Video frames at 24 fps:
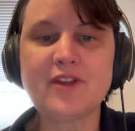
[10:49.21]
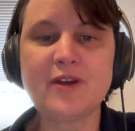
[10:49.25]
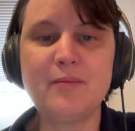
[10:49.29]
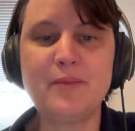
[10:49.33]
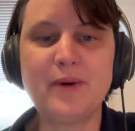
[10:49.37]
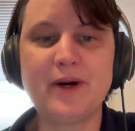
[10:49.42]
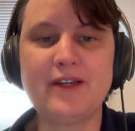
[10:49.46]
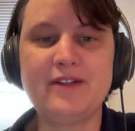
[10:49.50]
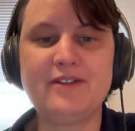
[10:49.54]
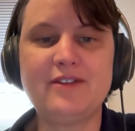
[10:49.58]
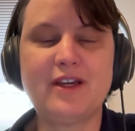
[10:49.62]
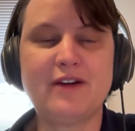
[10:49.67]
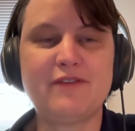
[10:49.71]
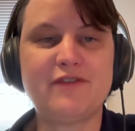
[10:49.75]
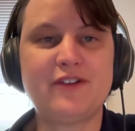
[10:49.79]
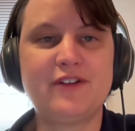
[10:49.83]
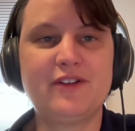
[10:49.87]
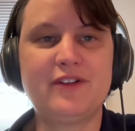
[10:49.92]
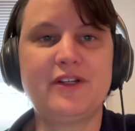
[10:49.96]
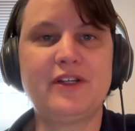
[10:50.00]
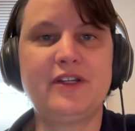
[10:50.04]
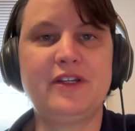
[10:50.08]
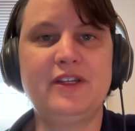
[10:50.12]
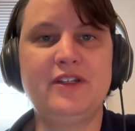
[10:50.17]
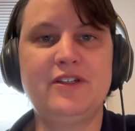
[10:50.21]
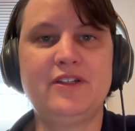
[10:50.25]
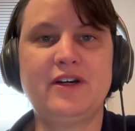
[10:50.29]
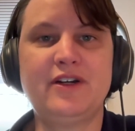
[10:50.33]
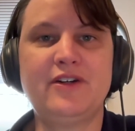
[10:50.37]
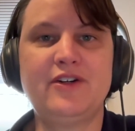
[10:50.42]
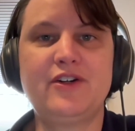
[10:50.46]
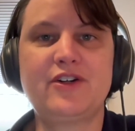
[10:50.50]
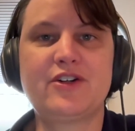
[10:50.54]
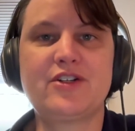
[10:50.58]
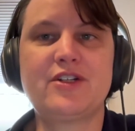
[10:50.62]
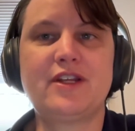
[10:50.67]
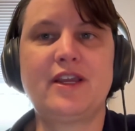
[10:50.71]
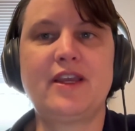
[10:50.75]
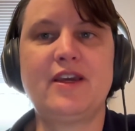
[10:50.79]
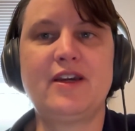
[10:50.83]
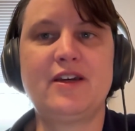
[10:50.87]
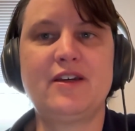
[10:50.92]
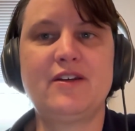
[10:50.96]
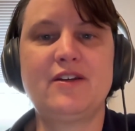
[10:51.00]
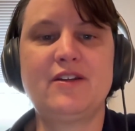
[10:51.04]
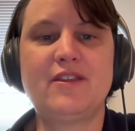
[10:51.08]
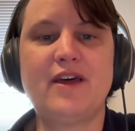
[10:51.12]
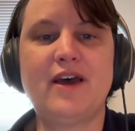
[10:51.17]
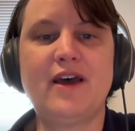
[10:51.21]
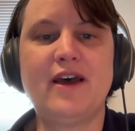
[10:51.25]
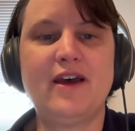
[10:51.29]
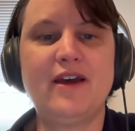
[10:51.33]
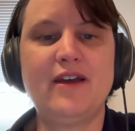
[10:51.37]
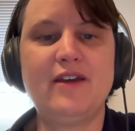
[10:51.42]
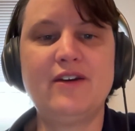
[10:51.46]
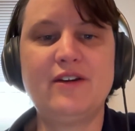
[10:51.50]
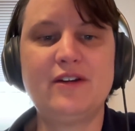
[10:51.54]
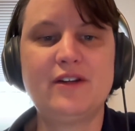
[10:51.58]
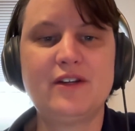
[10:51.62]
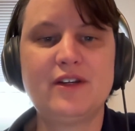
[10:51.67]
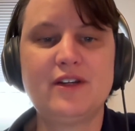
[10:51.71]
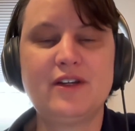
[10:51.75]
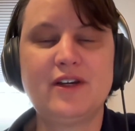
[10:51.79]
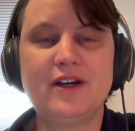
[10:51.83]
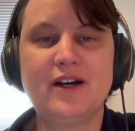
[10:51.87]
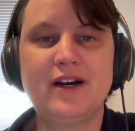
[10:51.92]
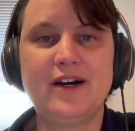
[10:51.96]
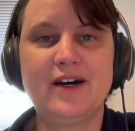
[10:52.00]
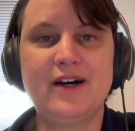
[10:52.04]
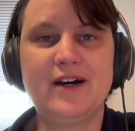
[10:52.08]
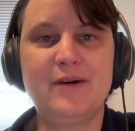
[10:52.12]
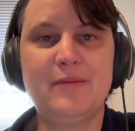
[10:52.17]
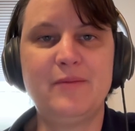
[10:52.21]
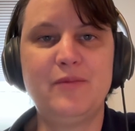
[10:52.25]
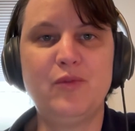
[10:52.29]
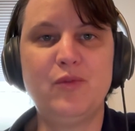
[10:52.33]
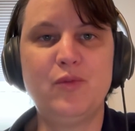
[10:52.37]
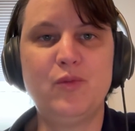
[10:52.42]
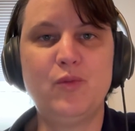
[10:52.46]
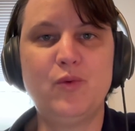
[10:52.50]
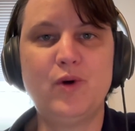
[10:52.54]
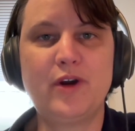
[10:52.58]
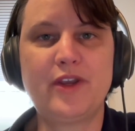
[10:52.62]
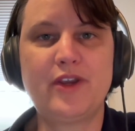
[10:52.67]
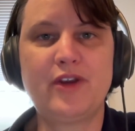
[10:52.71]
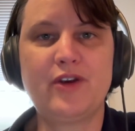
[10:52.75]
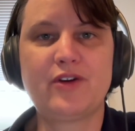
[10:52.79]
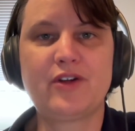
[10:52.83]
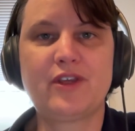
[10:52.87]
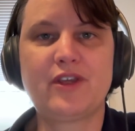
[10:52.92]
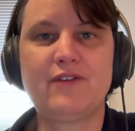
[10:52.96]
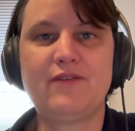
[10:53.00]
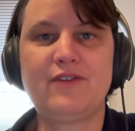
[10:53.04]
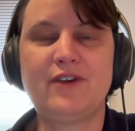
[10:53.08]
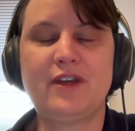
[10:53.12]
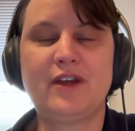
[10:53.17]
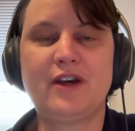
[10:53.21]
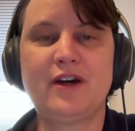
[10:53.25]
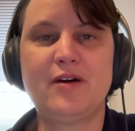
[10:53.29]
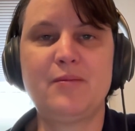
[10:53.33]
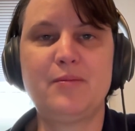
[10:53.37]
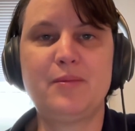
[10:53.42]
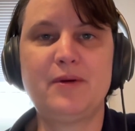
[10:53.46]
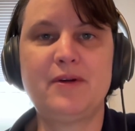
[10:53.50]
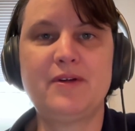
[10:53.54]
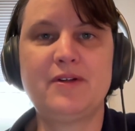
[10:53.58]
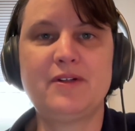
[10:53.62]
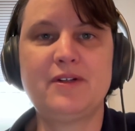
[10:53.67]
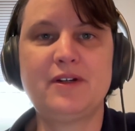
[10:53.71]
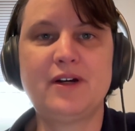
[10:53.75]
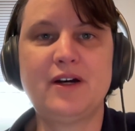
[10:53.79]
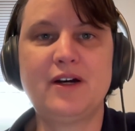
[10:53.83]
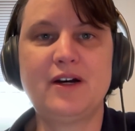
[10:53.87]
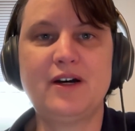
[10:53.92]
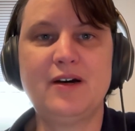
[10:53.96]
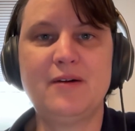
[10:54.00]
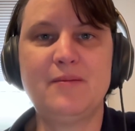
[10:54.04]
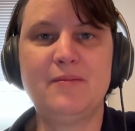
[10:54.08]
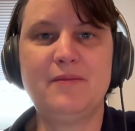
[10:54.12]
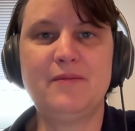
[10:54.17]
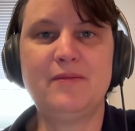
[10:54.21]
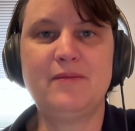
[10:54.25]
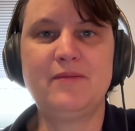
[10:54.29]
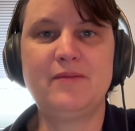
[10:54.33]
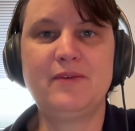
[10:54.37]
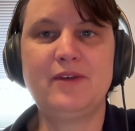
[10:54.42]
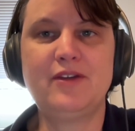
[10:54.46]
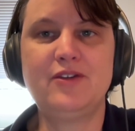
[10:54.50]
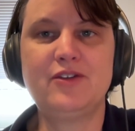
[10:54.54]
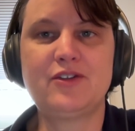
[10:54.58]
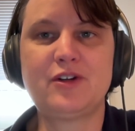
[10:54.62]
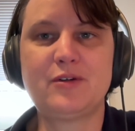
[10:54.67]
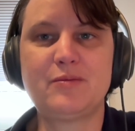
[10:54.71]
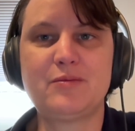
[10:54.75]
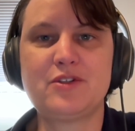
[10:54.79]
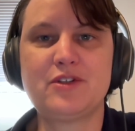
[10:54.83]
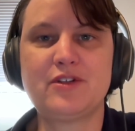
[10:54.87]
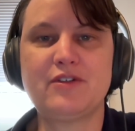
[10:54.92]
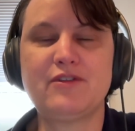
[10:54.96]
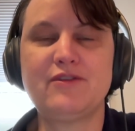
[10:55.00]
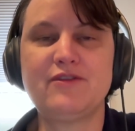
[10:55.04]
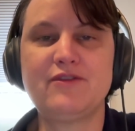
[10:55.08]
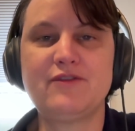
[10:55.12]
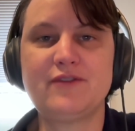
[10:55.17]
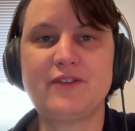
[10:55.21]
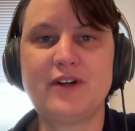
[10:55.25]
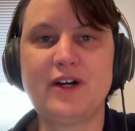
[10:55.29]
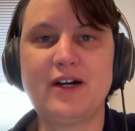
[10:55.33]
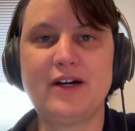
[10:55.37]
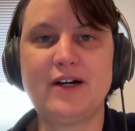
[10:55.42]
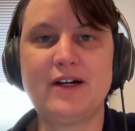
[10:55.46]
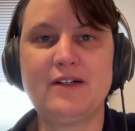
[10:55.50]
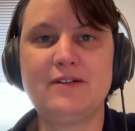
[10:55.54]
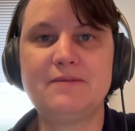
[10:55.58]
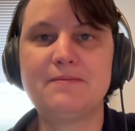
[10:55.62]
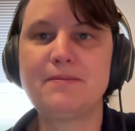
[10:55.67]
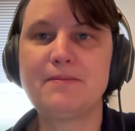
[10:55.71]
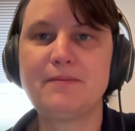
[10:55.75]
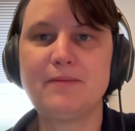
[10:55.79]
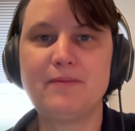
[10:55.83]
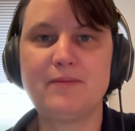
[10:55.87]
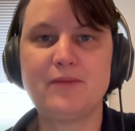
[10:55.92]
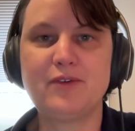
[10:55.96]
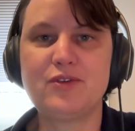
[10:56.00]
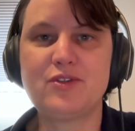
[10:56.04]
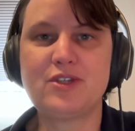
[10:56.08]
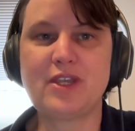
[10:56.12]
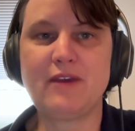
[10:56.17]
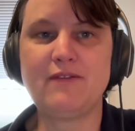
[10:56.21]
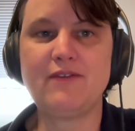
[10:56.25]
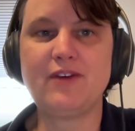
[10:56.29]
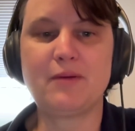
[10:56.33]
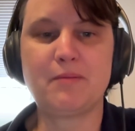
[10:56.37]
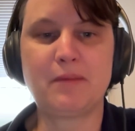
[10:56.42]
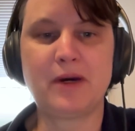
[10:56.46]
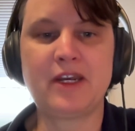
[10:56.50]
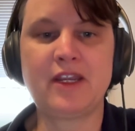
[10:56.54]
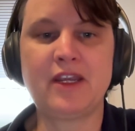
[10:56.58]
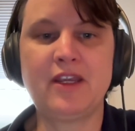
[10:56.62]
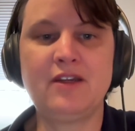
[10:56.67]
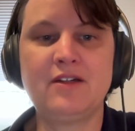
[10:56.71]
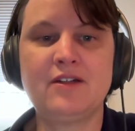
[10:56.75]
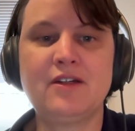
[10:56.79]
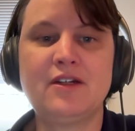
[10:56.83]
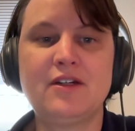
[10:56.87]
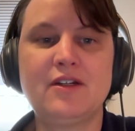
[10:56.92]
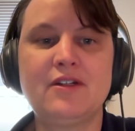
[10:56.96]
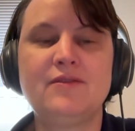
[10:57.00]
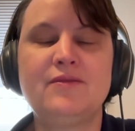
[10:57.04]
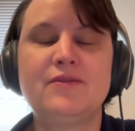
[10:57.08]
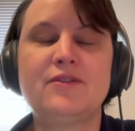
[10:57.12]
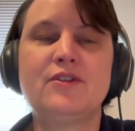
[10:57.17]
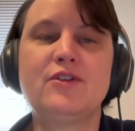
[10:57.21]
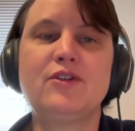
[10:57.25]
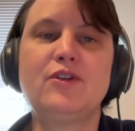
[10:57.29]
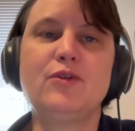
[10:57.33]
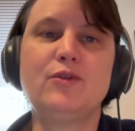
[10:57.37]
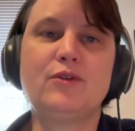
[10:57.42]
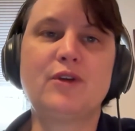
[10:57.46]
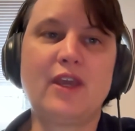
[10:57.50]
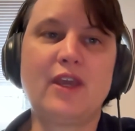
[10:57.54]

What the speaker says: but definitely need to understand that what you're giving up in terms of saving money, you